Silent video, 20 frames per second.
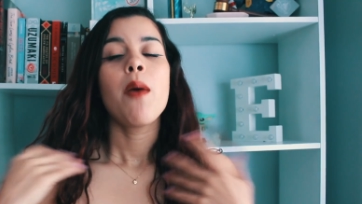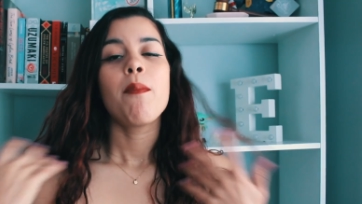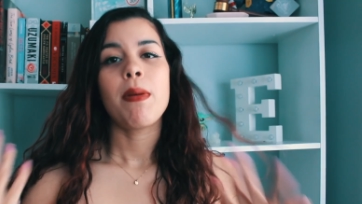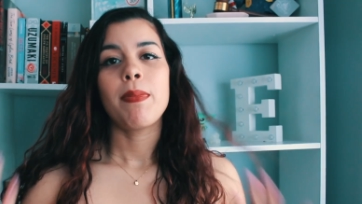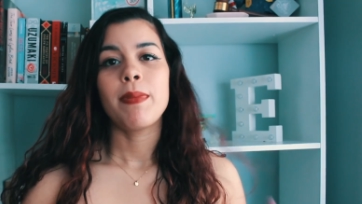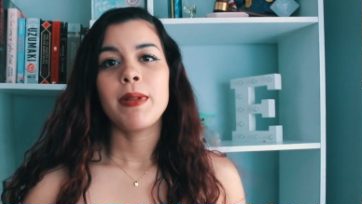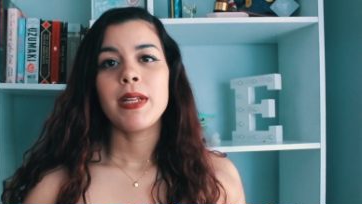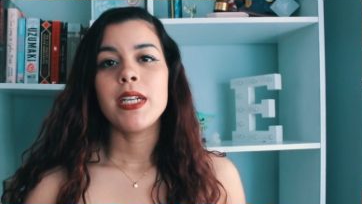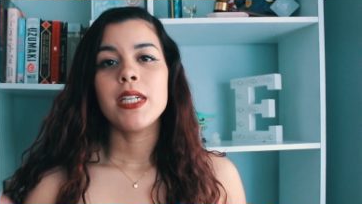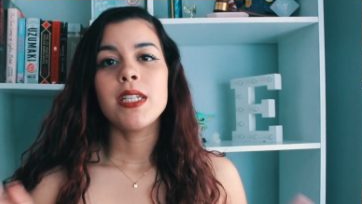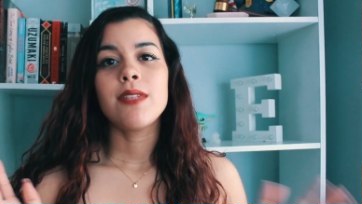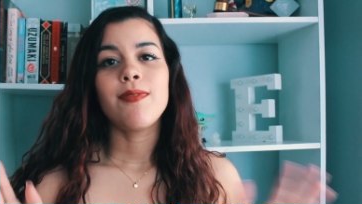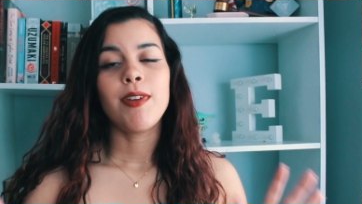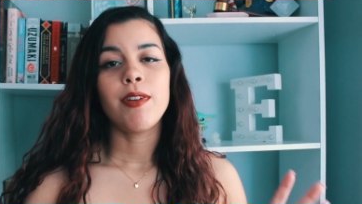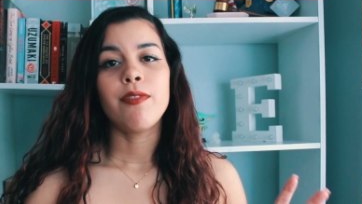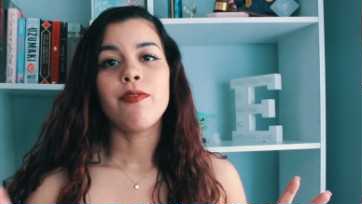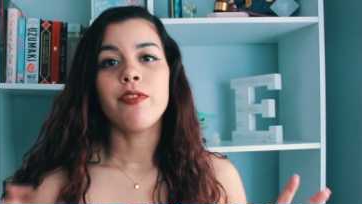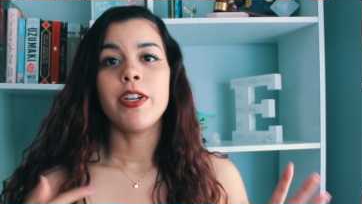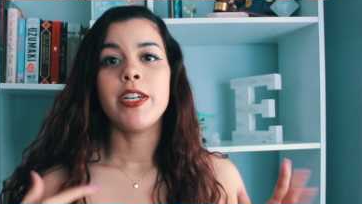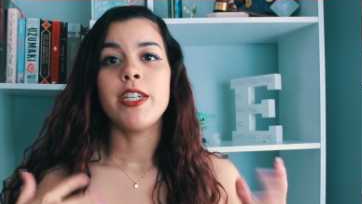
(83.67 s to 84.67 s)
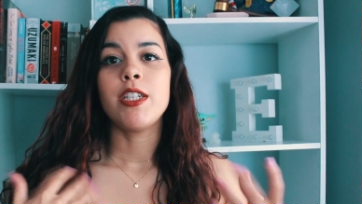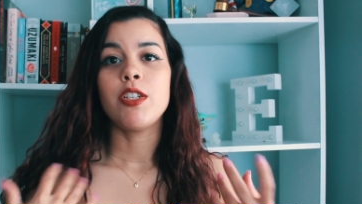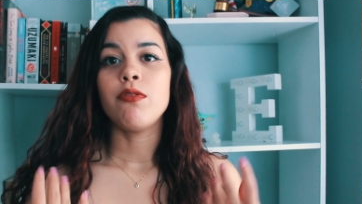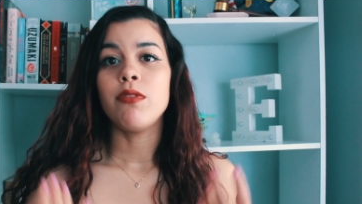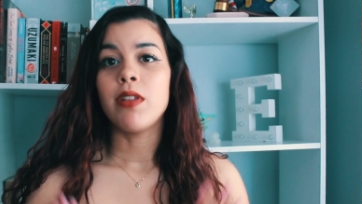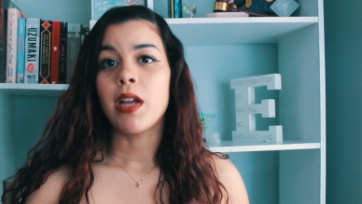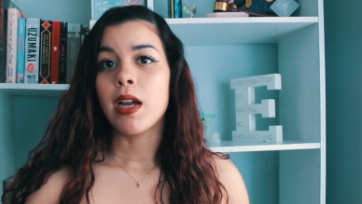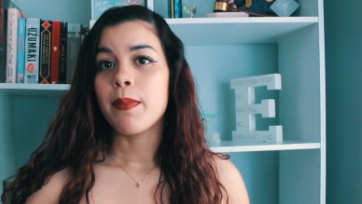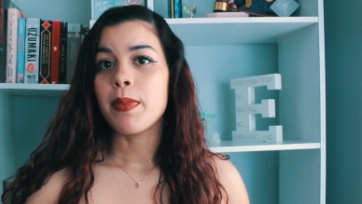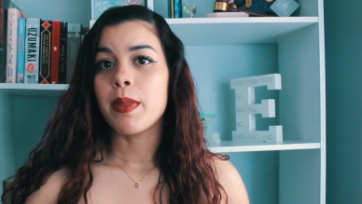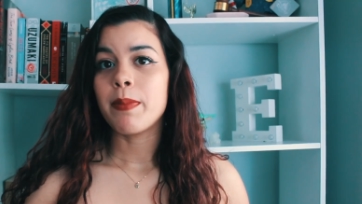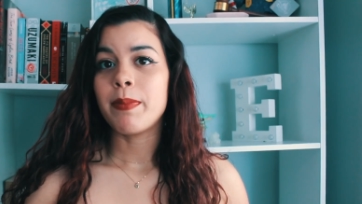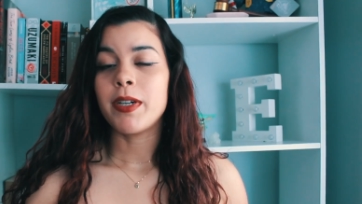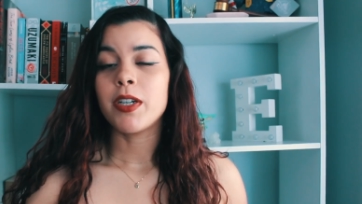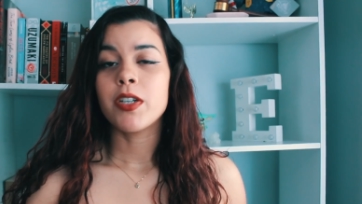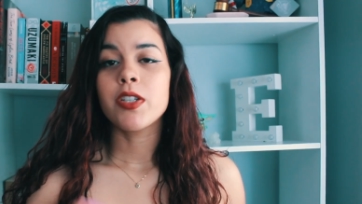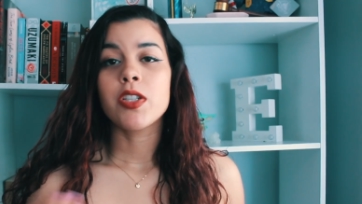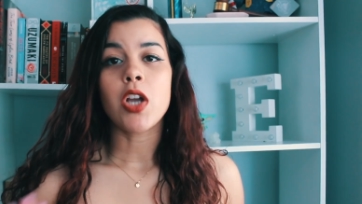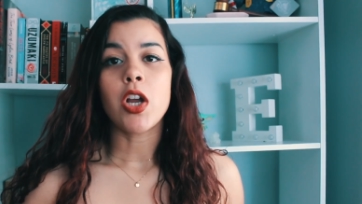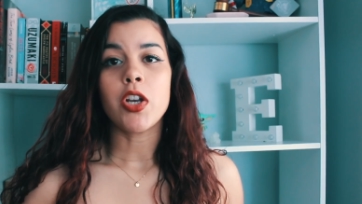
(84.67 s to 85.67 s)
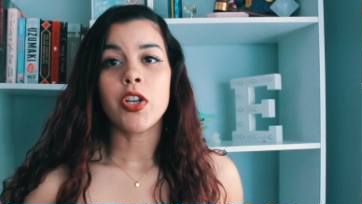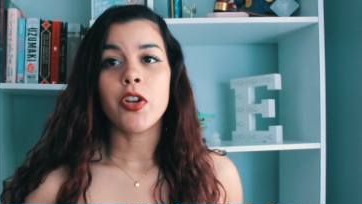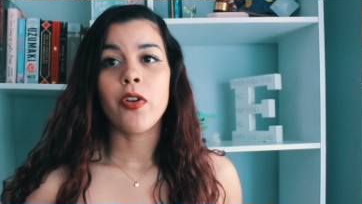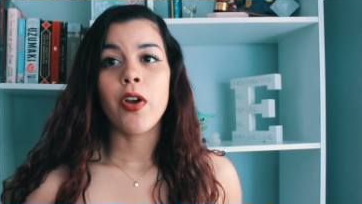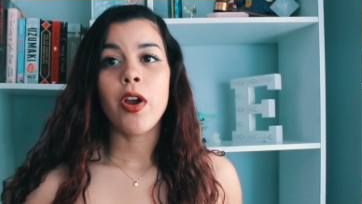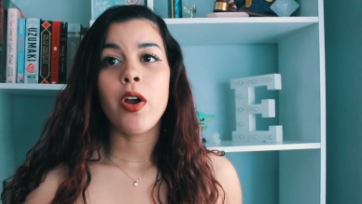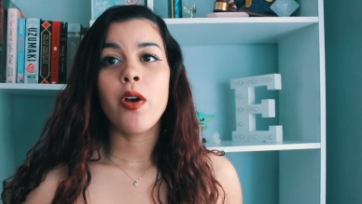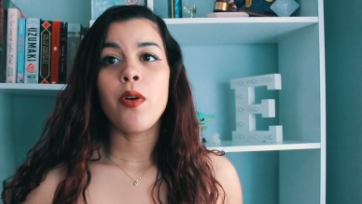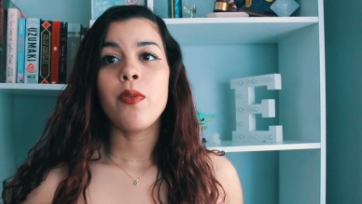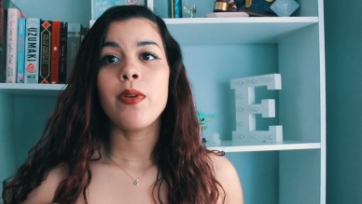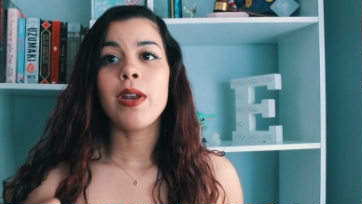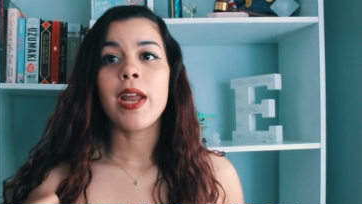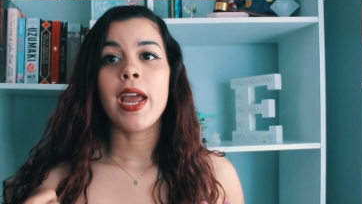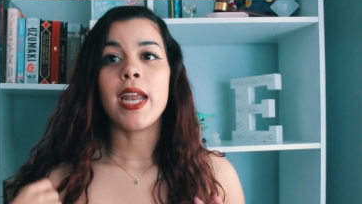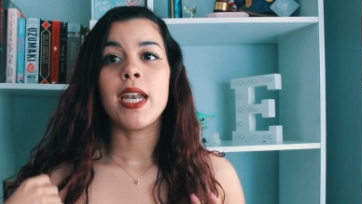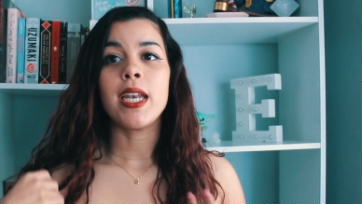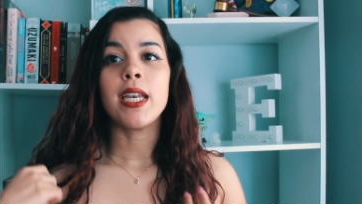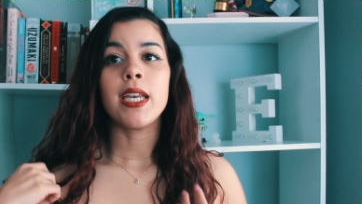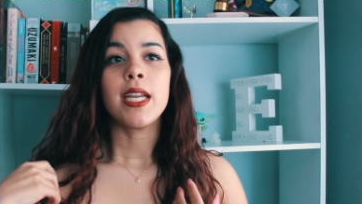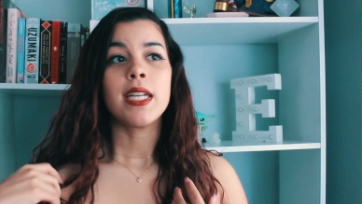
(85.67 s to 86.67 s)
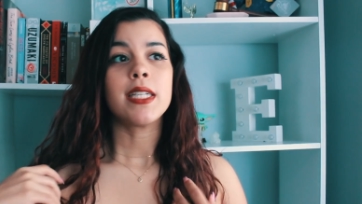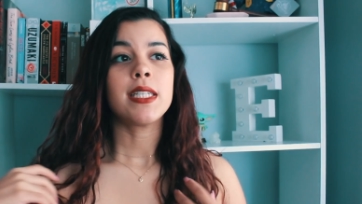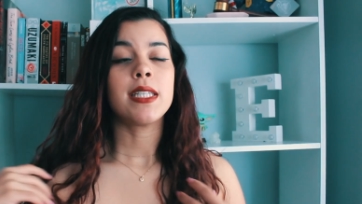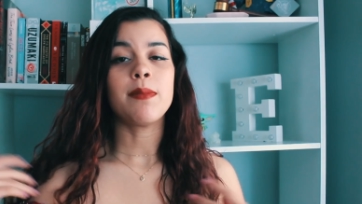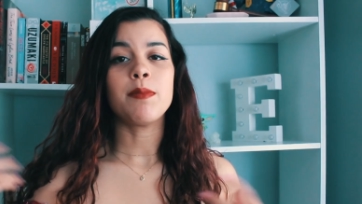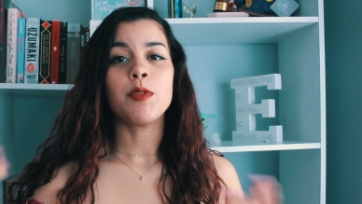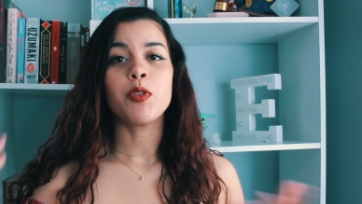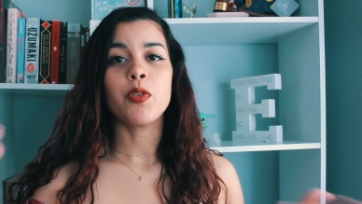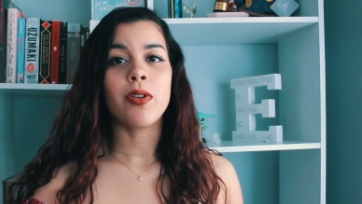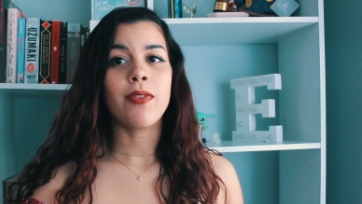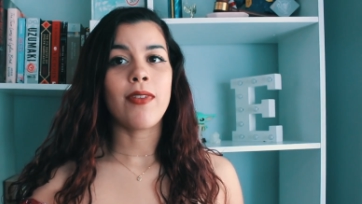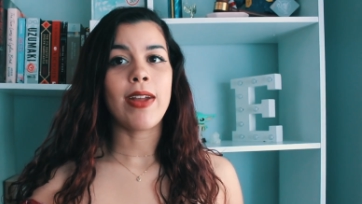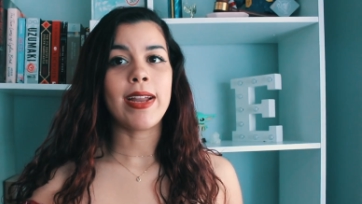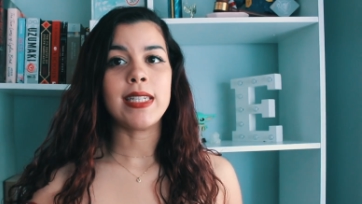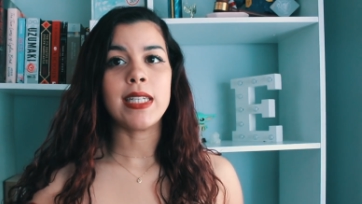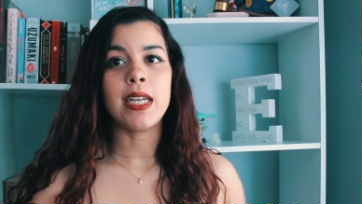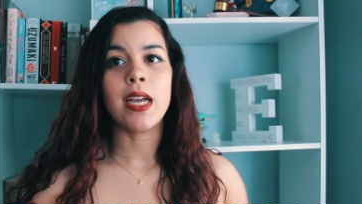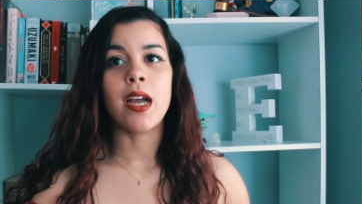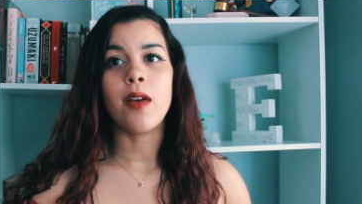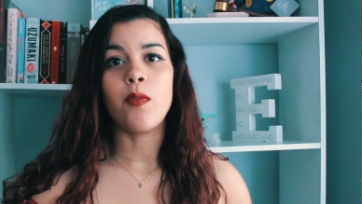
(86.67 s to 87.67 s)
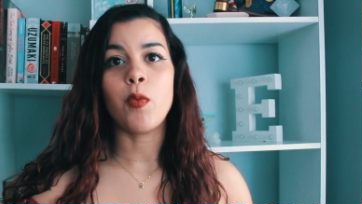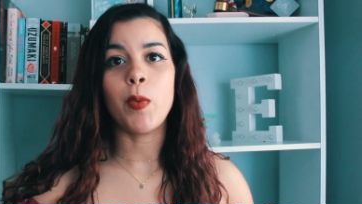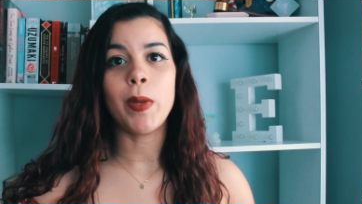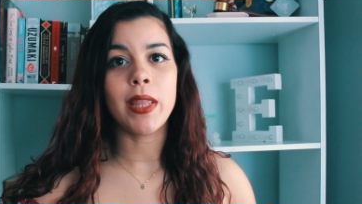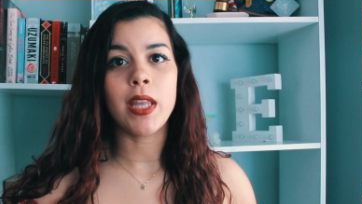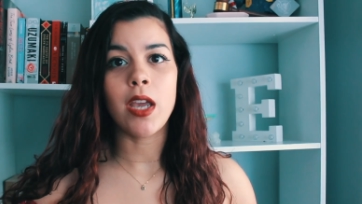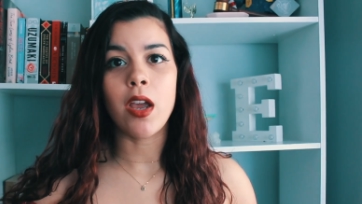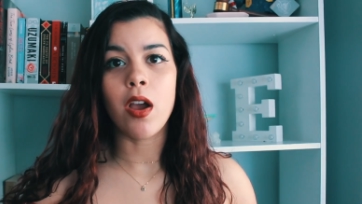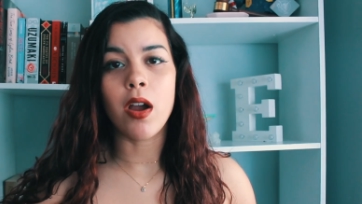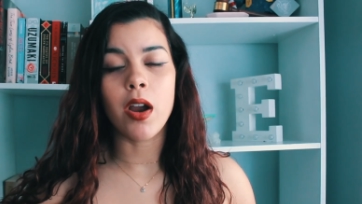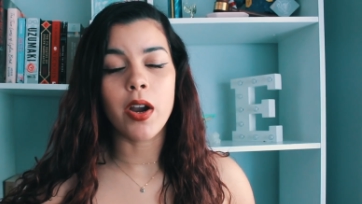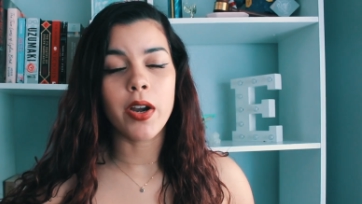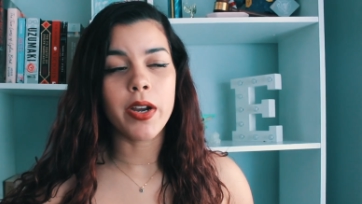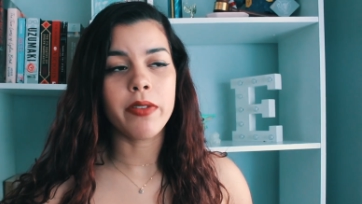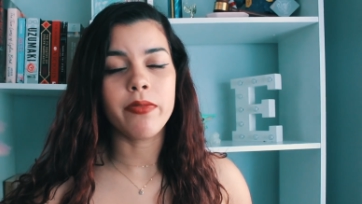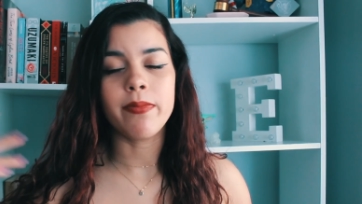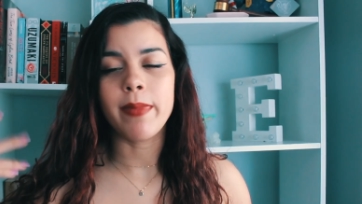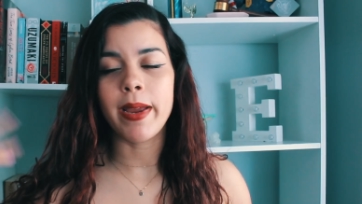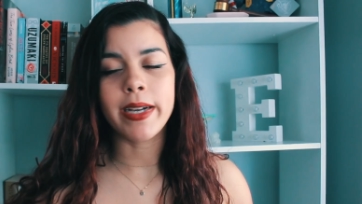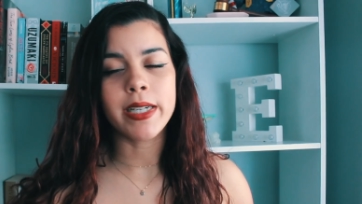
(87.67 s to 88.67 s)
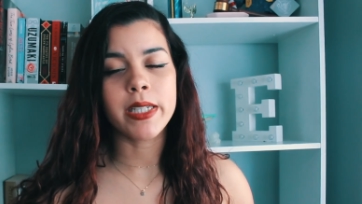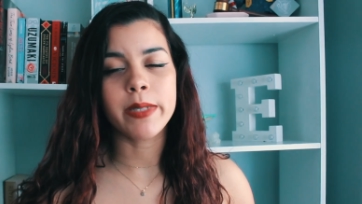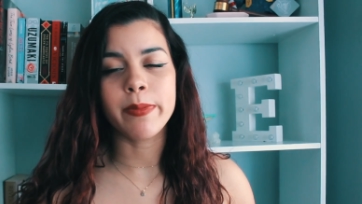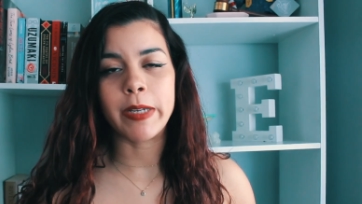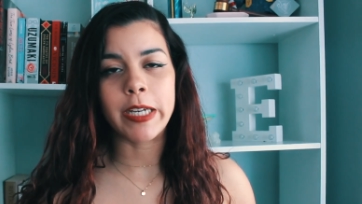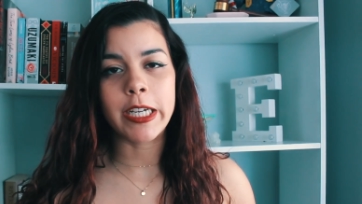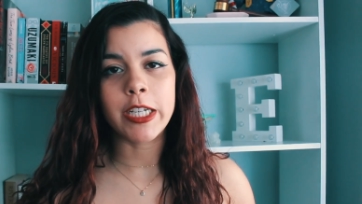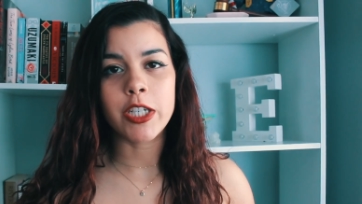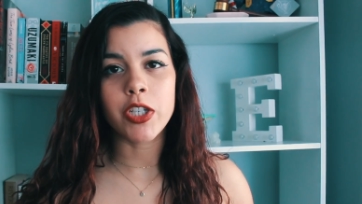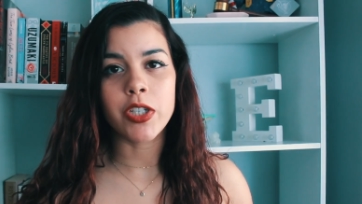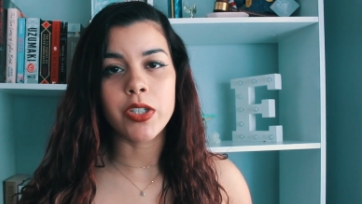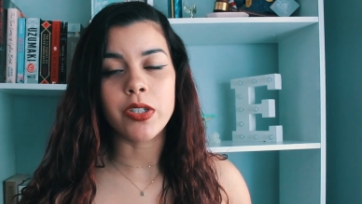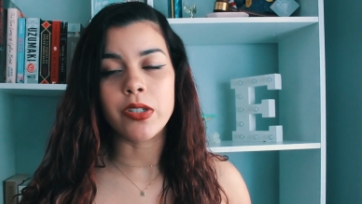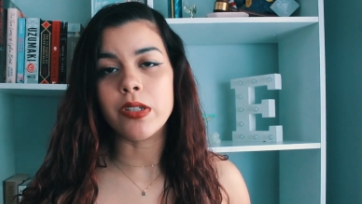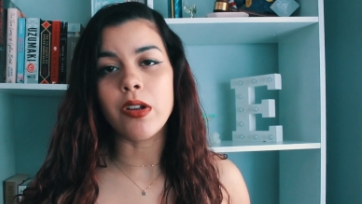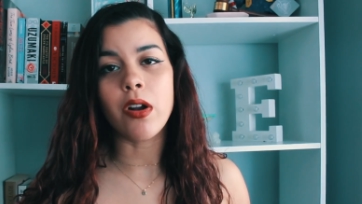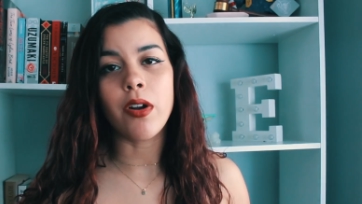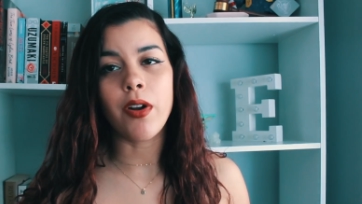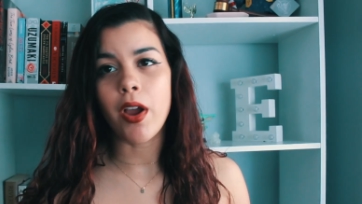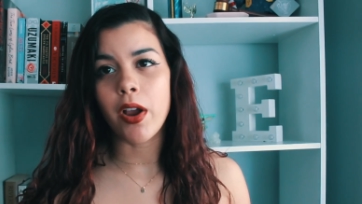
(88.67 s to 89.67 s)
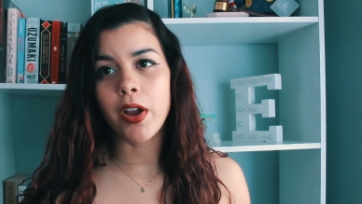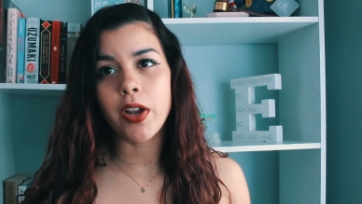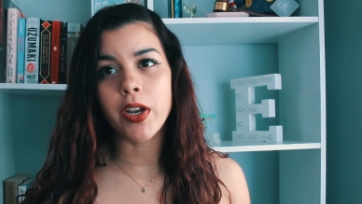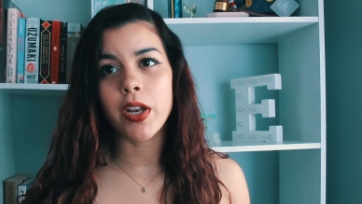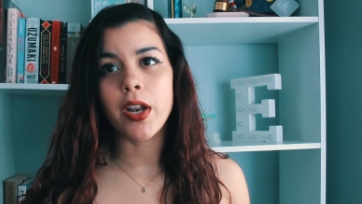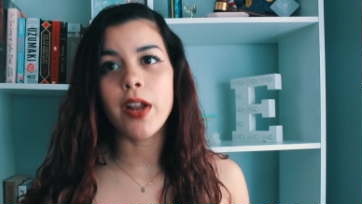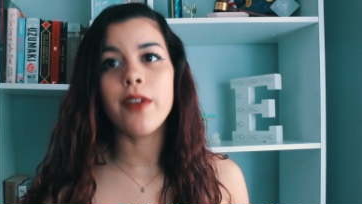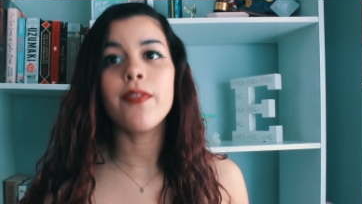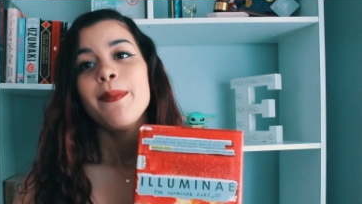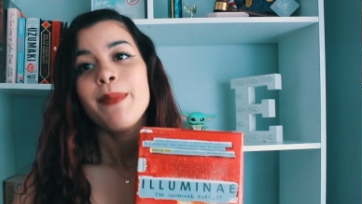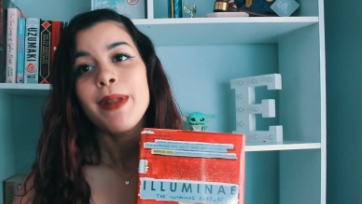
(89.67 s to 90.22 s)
But please feel free to look up the books on your own and get some sort of idea of what they are if my explanations are not good enough.